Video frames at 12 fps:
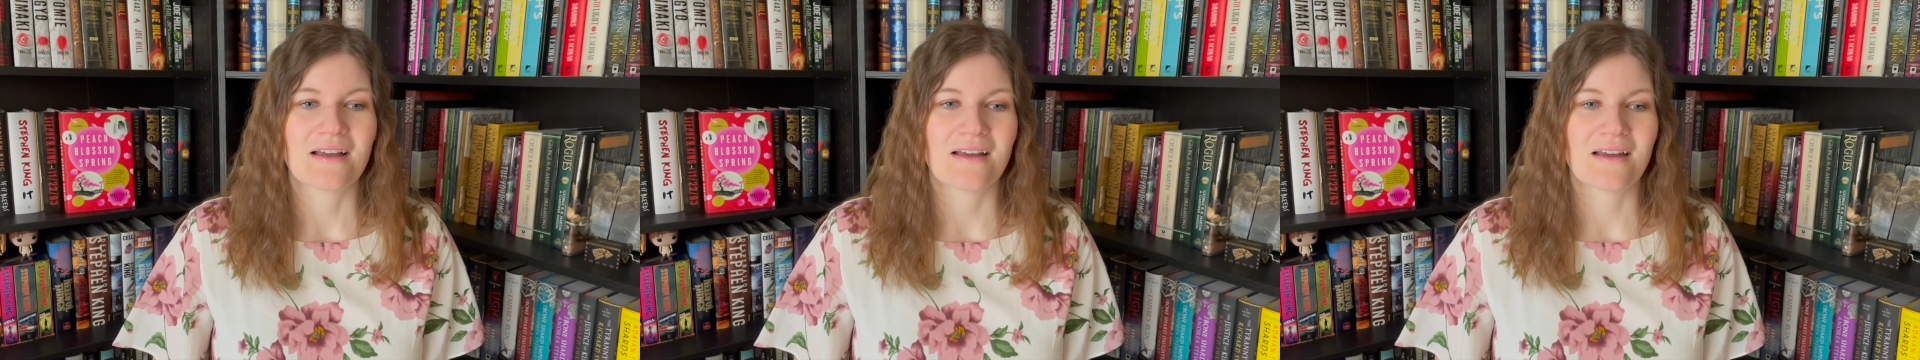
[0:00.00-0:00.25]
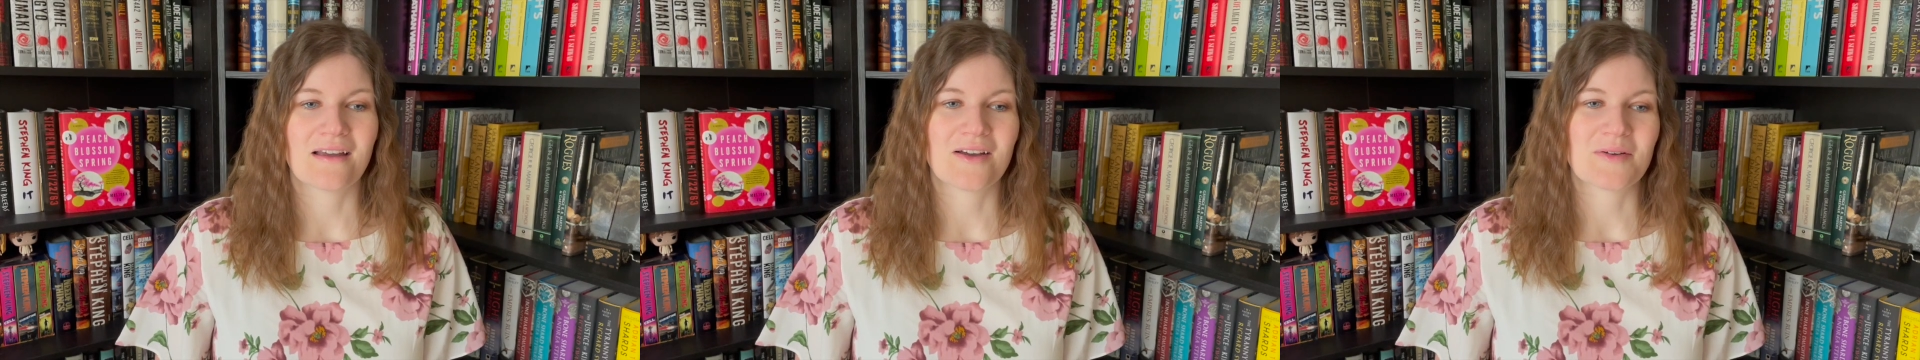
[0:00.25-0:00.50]

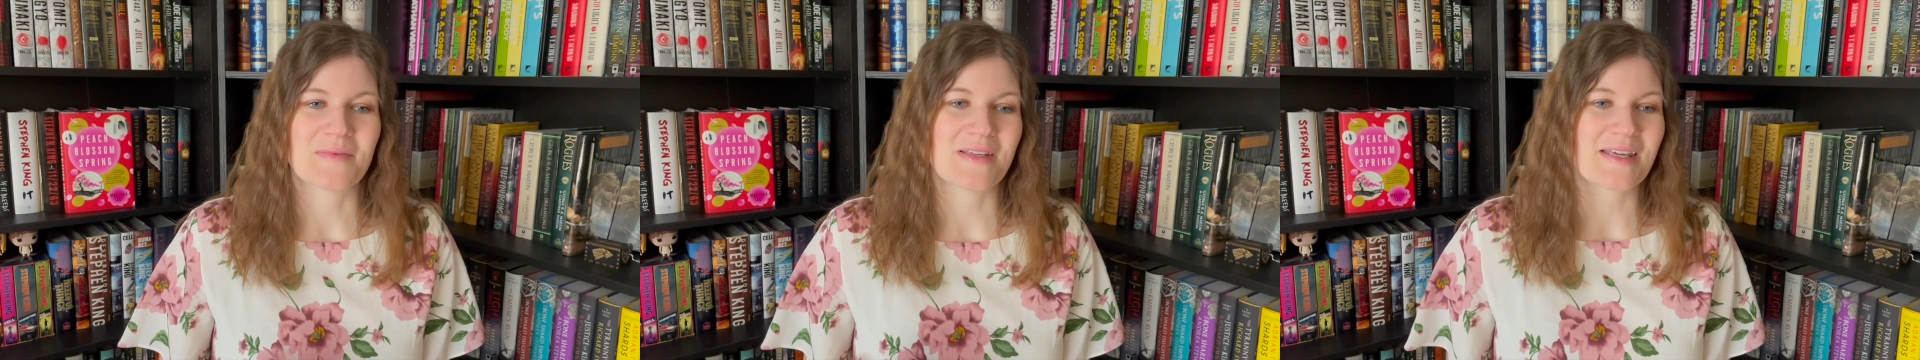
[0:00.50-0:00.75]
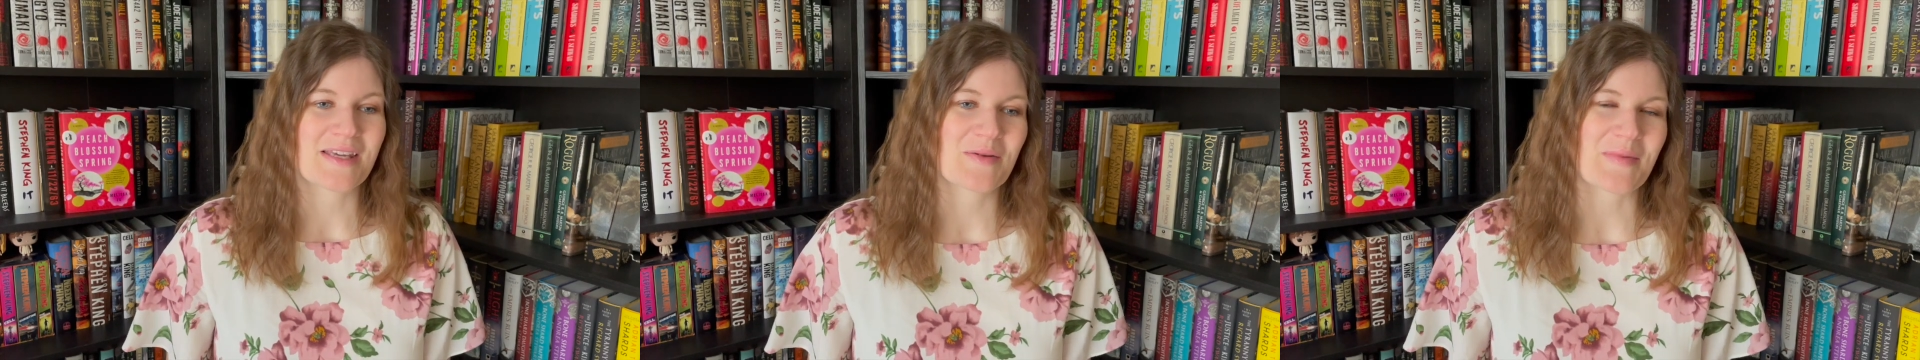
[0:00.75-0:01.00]

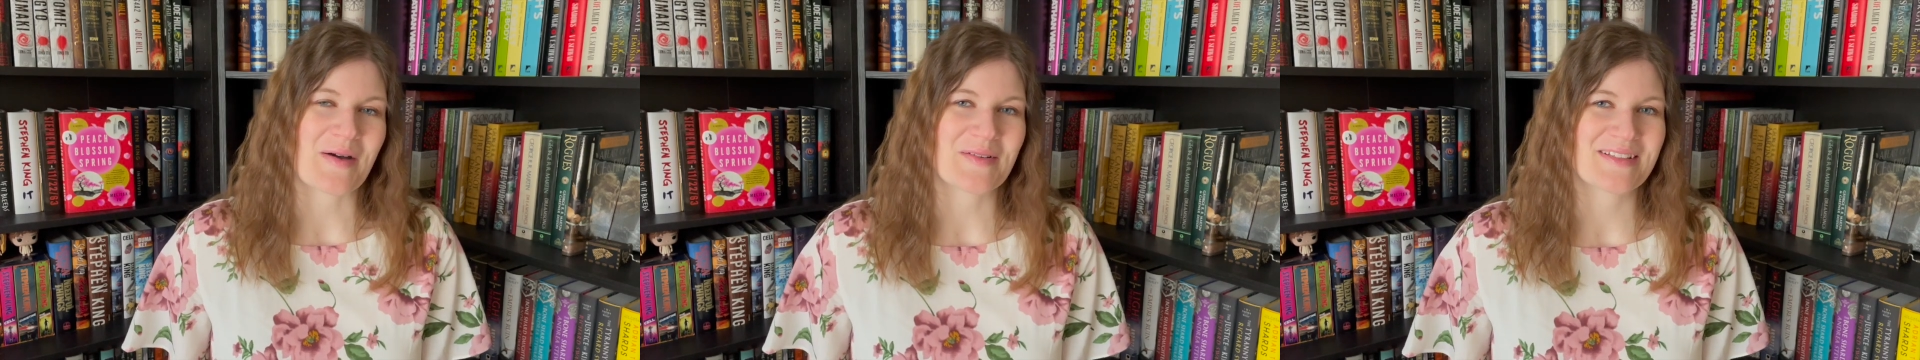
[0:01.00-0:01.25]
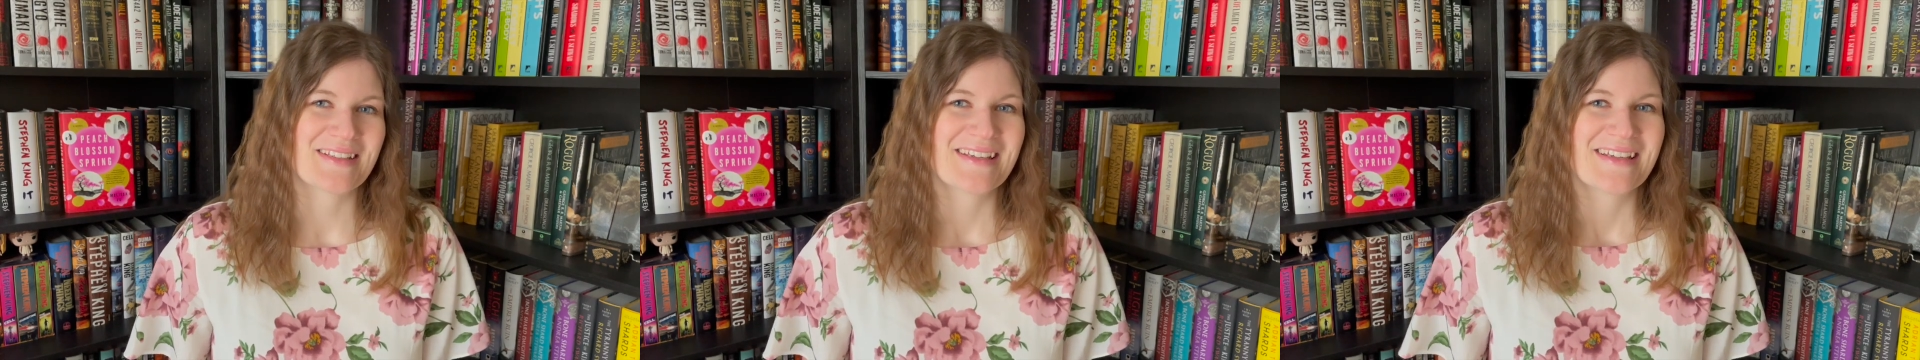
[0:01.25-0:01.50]
thinking
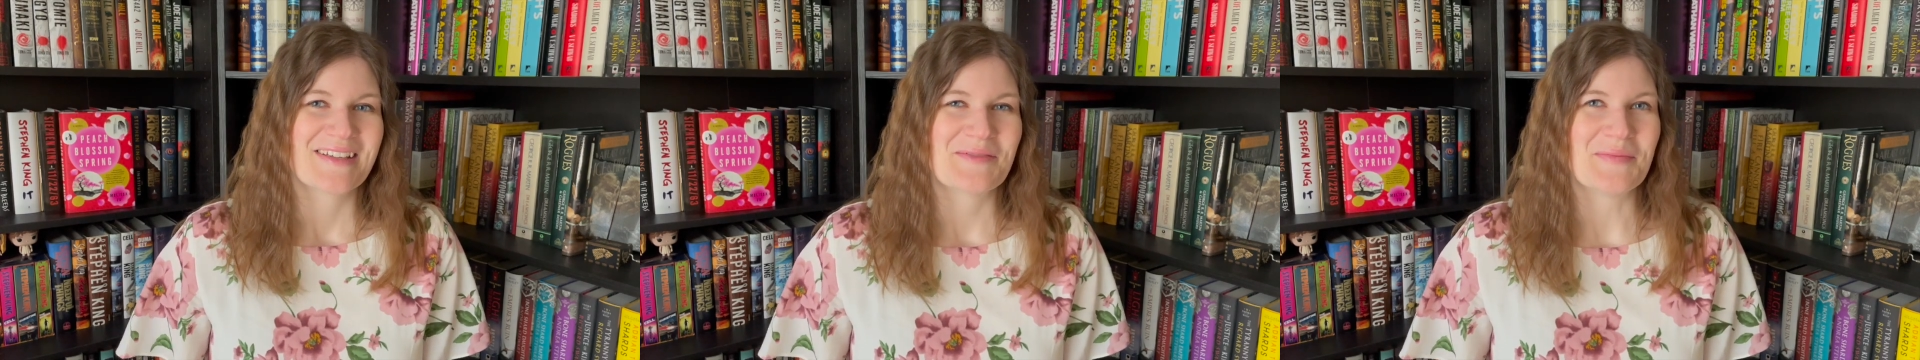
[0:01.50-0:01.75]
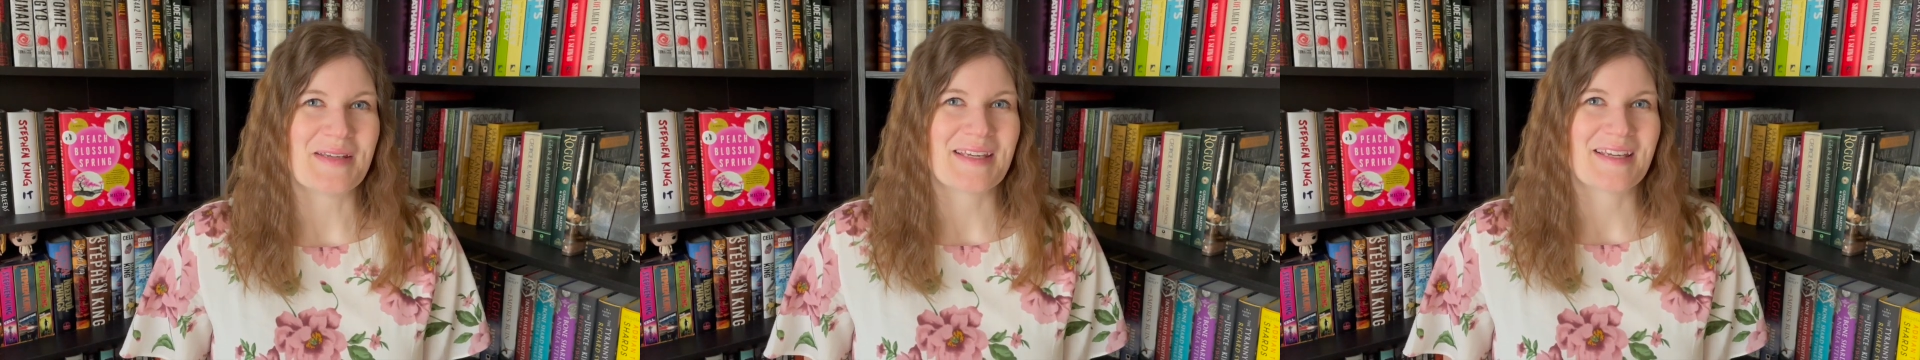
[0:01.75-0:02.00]
about
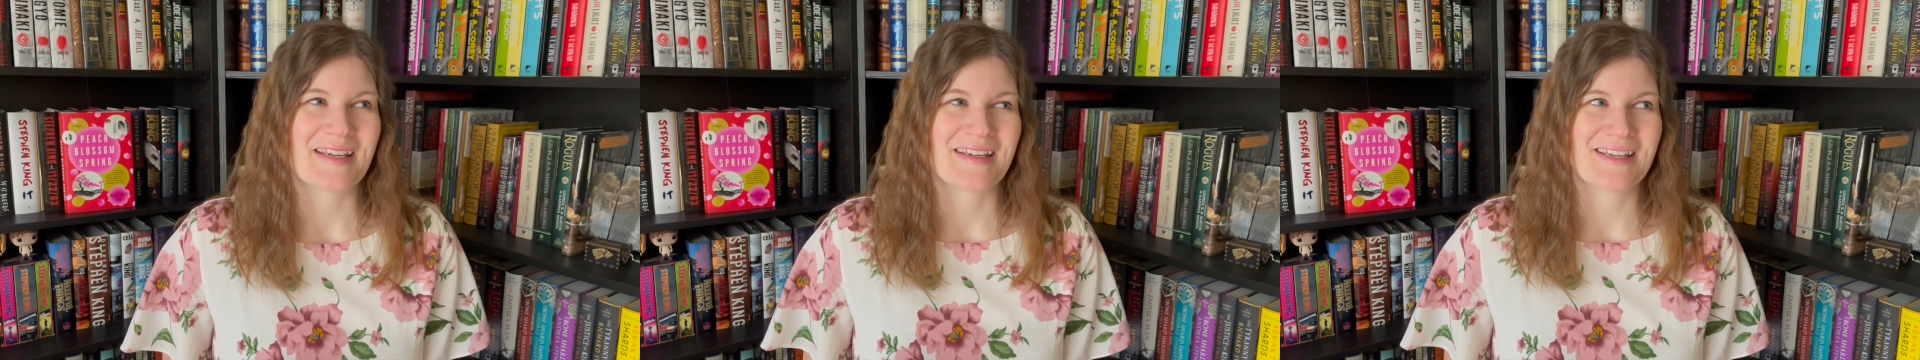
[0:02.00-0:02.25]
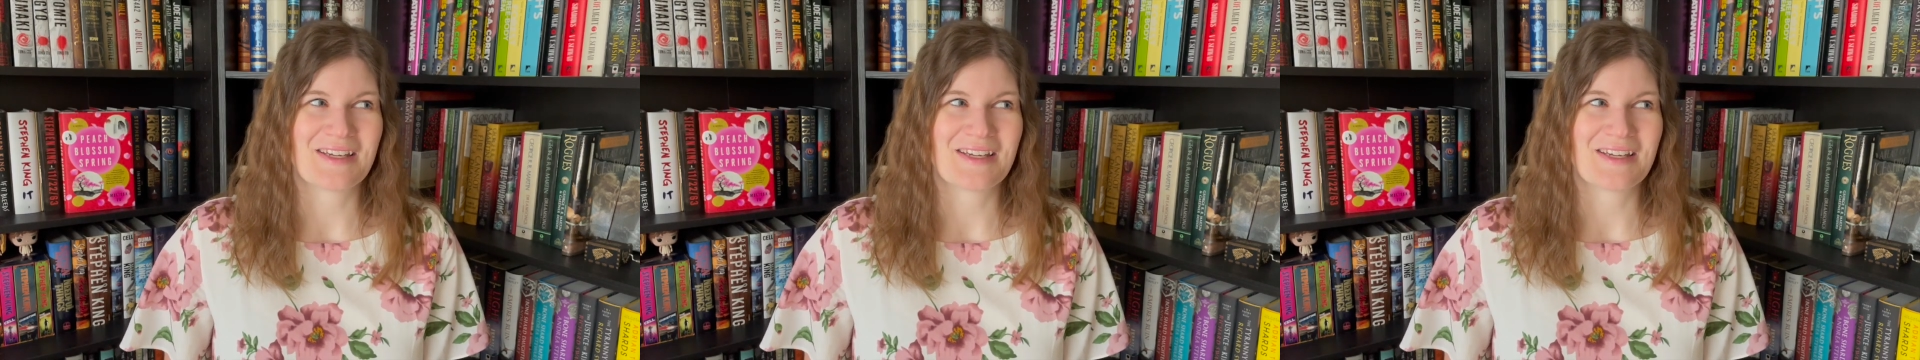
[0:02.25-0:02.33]
being,